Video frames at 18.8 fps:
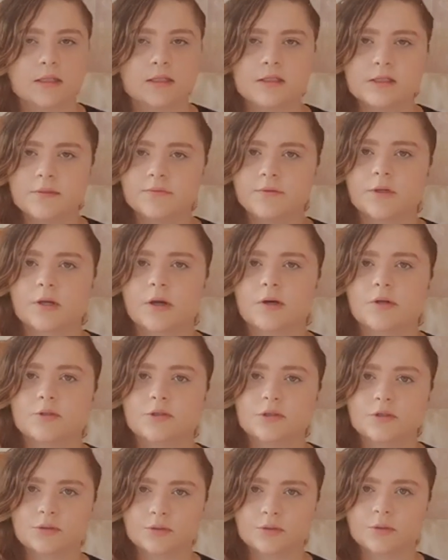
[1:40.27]
difficult
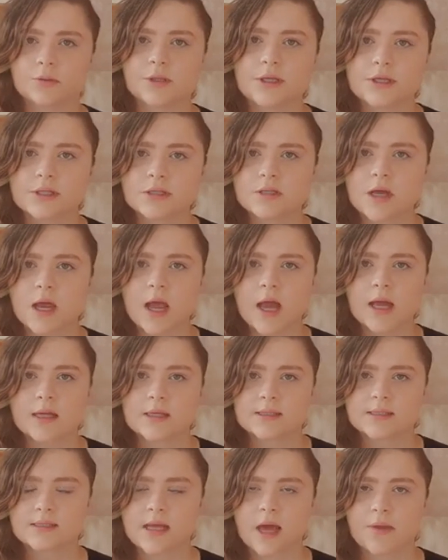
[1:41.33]
to read,
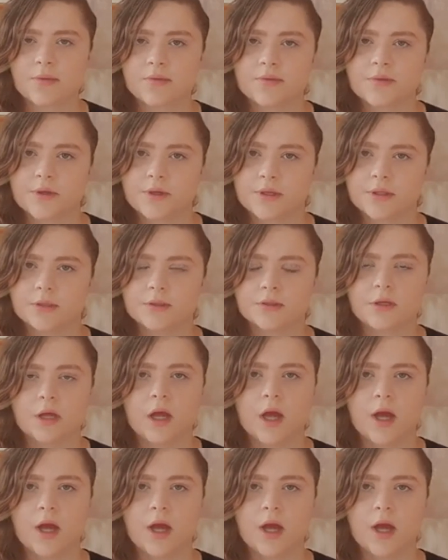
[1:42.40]
something